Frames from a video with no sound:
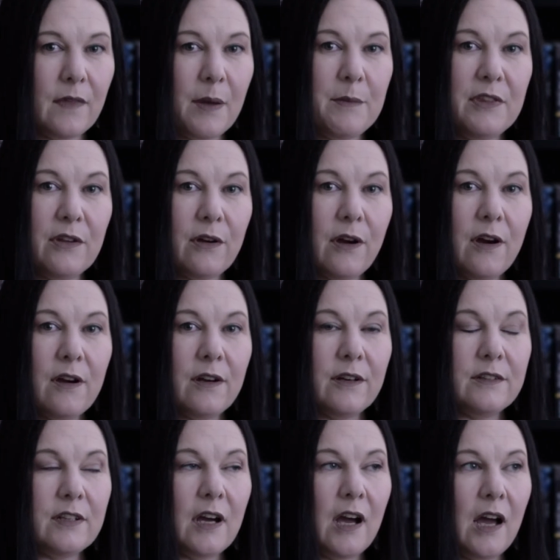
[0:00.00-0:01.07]
I mean, there
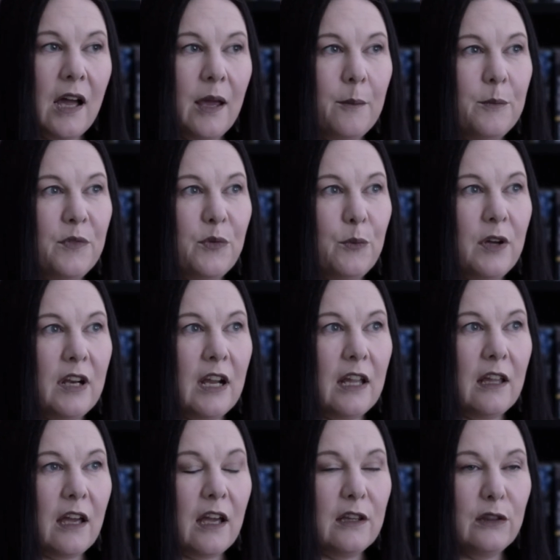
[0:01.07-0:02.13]
are times when
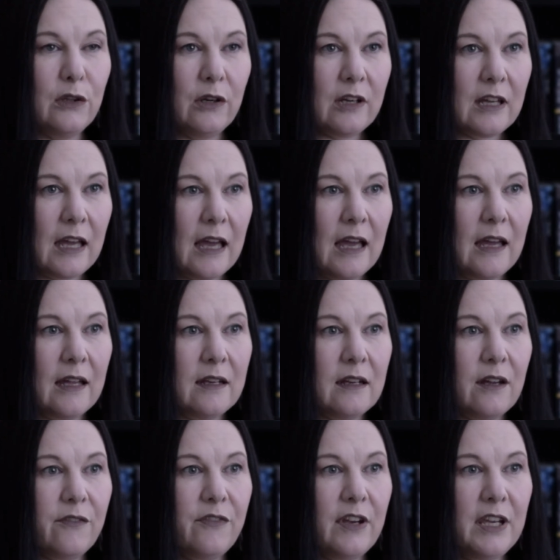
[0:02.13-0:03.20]
I, I look at
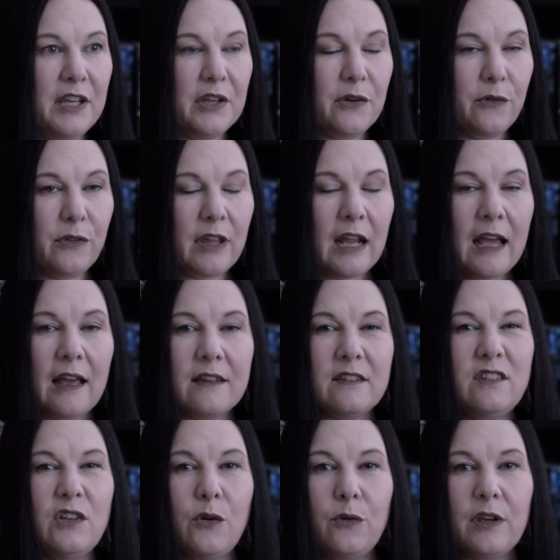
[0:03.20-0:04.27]
a video that
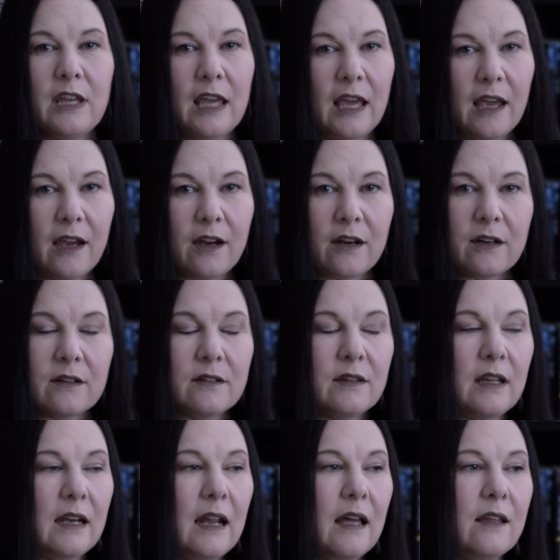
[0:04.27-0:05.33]
has no care,
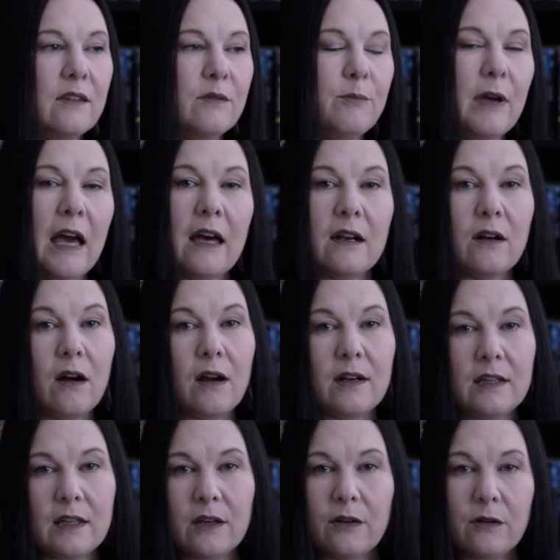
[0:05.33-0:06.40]
that has bad
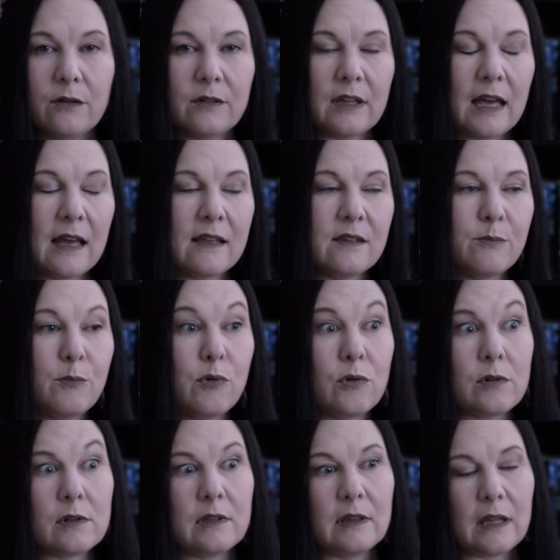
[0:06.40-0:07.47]
audio, that has
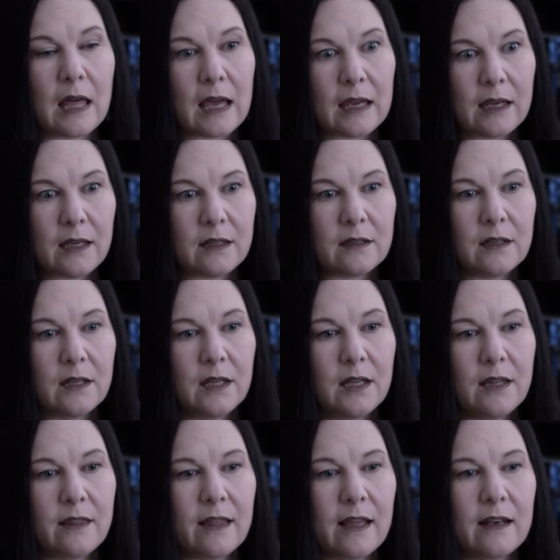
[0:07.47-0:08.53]
poor light,
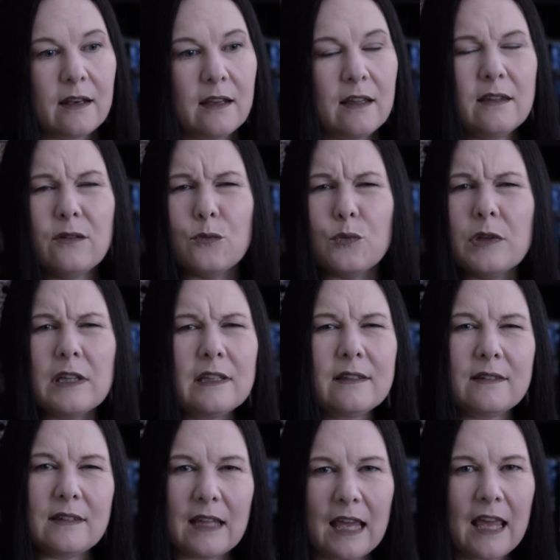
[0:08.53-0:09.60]
that isn't really
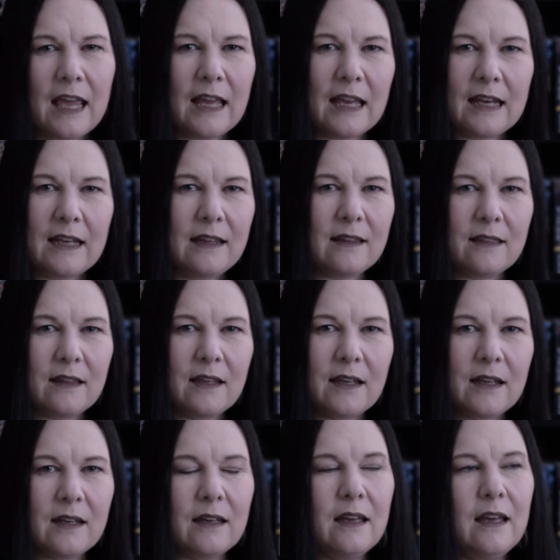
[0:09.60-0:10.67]
saying
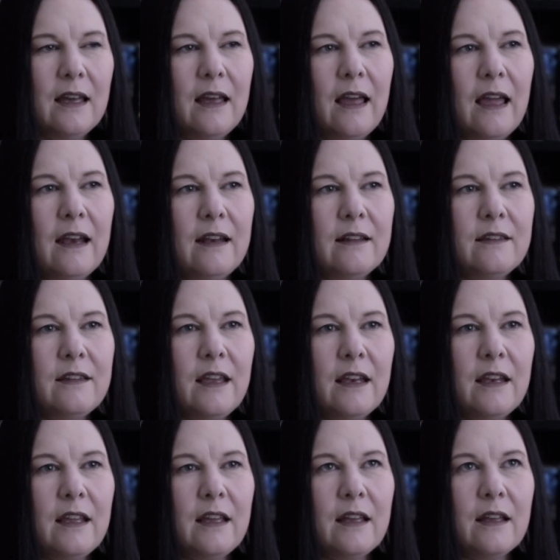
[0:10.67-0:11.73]
anything, and it's
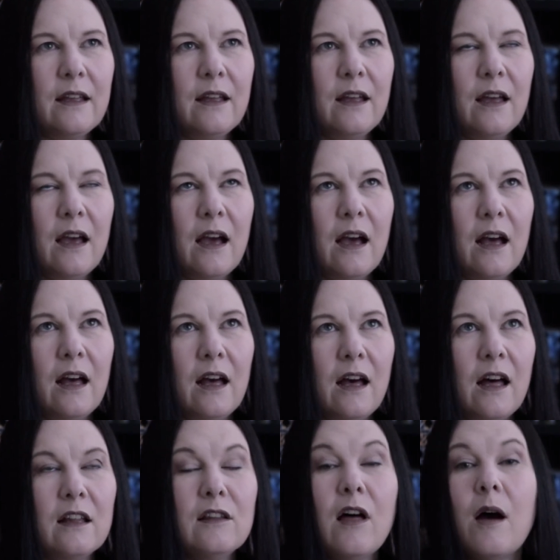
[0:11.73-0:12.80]
getting uh,
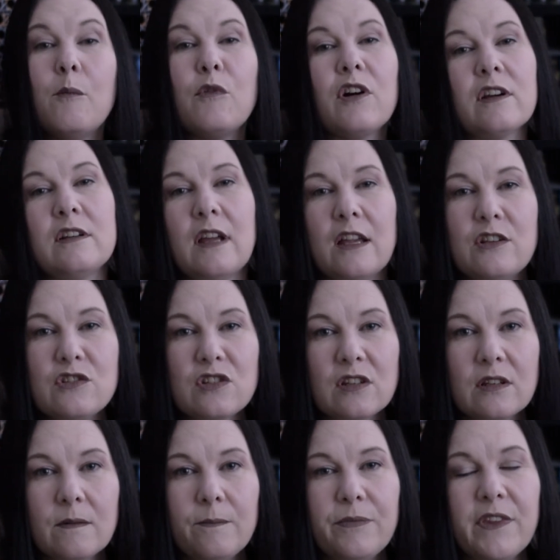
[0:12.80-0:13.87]
a lot more
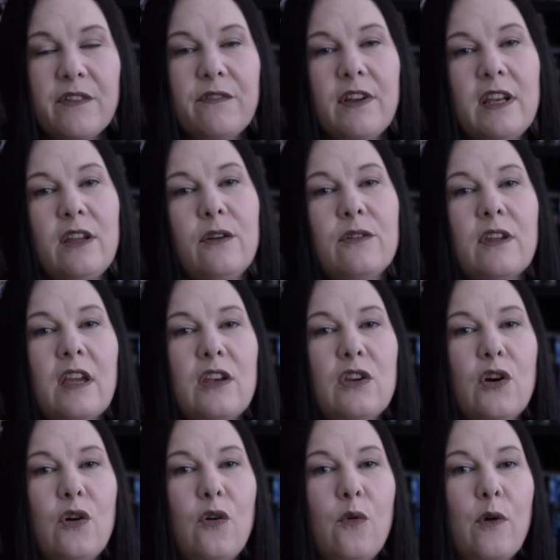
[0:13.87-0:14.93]
attention than videos I
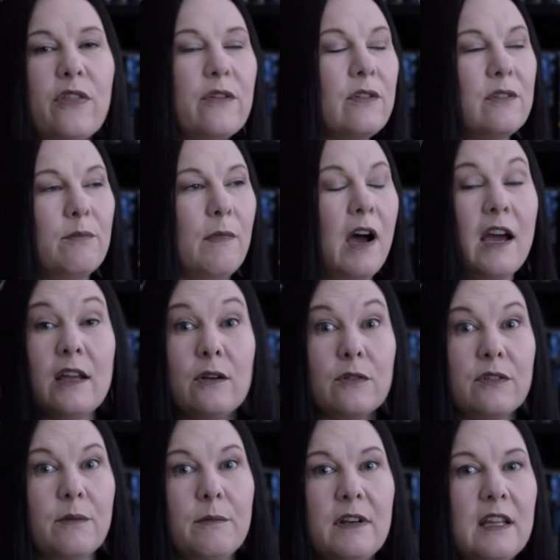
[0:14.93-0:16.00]
know, whether it's mine or
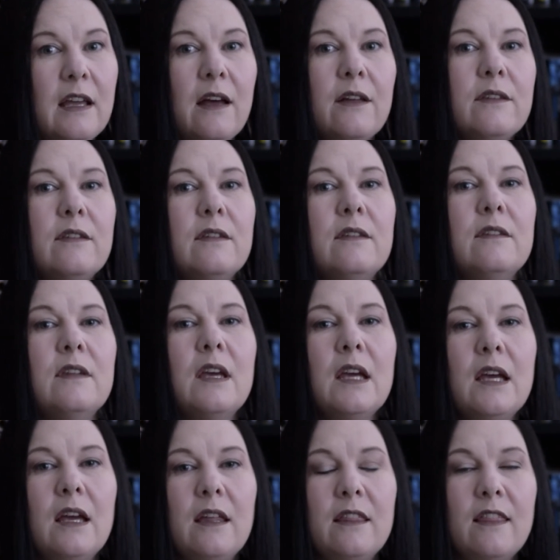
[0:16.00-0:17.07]
somebody else's,
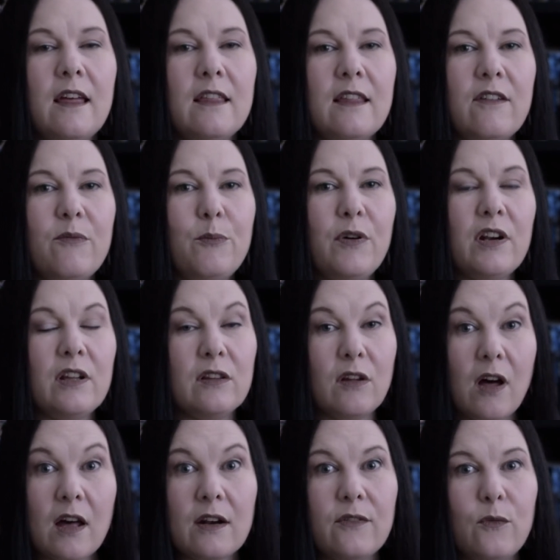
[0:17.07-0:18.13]
that they've put a
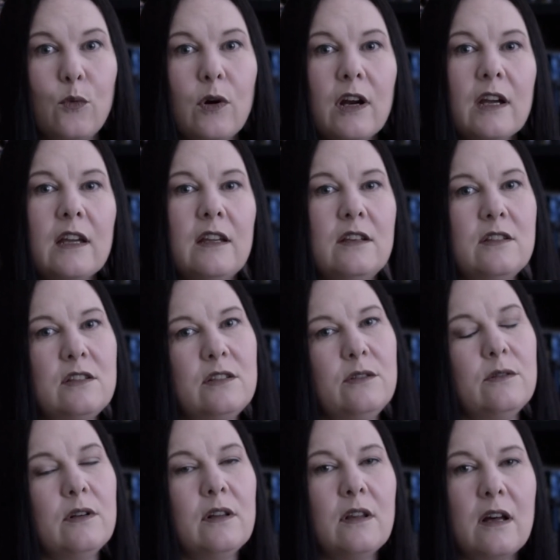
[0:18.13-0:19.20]
lot of work into
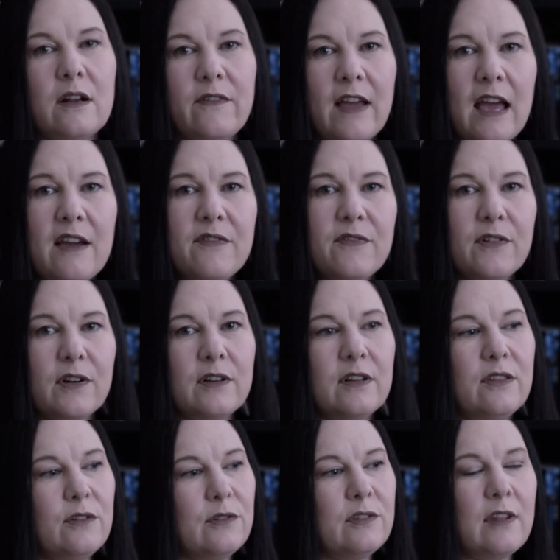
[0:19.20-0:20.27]
and a lot of effort,
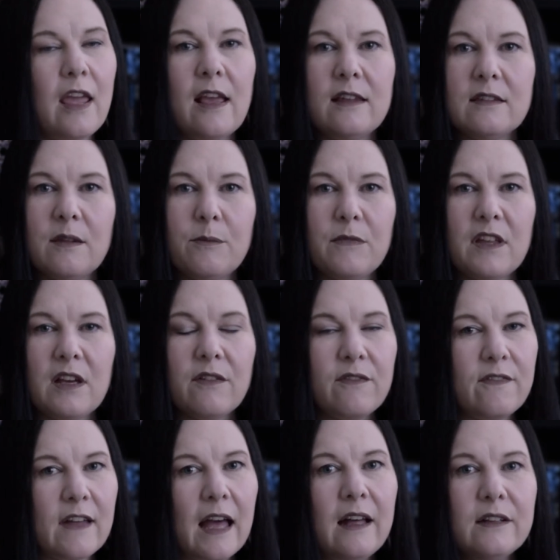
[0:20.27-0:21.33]
and they're saying something of
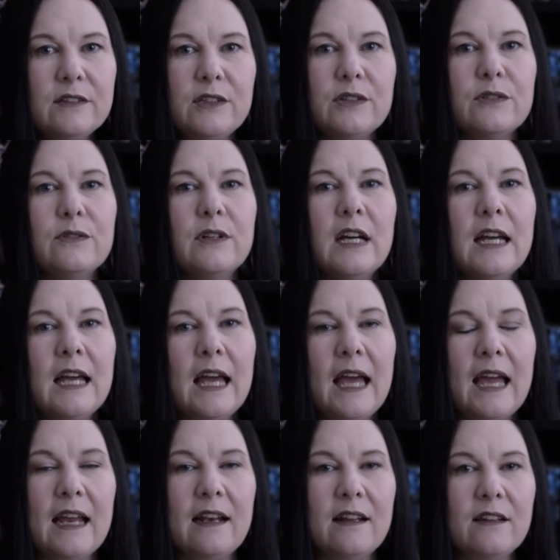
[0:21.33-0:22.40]
value,
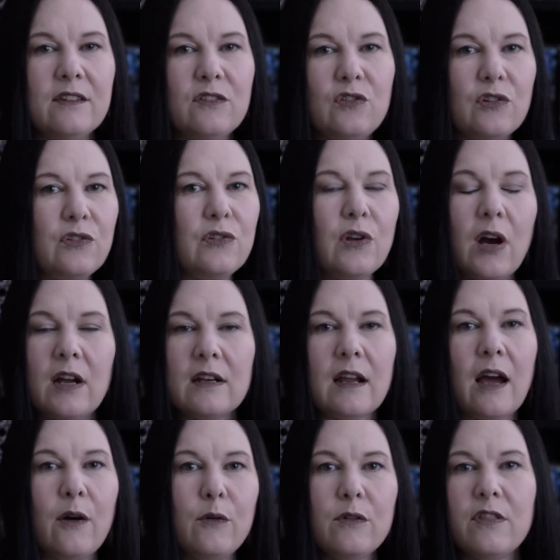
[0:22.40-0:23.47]
and it's just not
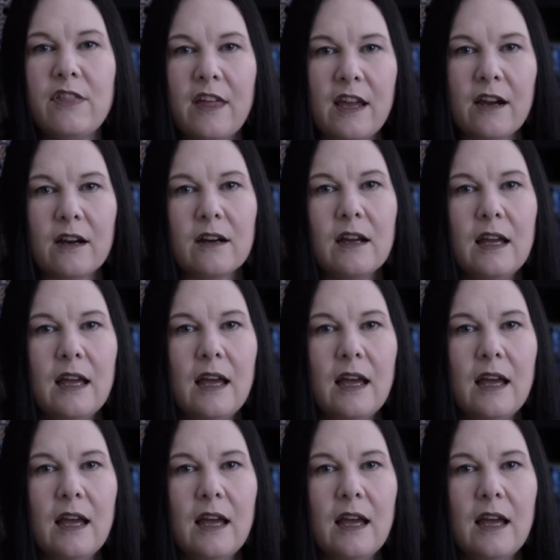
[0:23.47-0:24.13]
out there.